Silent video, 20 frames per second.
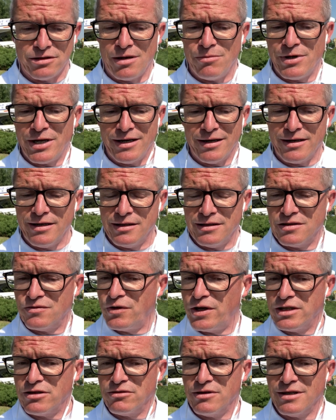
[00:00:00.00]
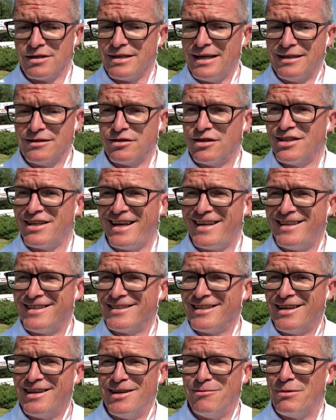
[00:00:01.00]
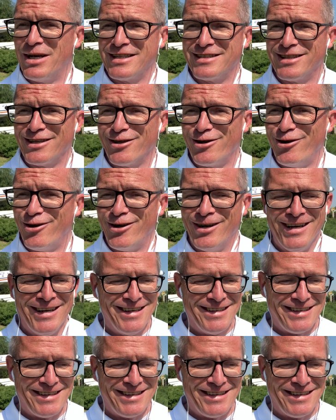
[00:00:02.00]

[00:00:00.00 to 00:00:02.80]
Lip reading: America is a federal country, Canada, Mexico.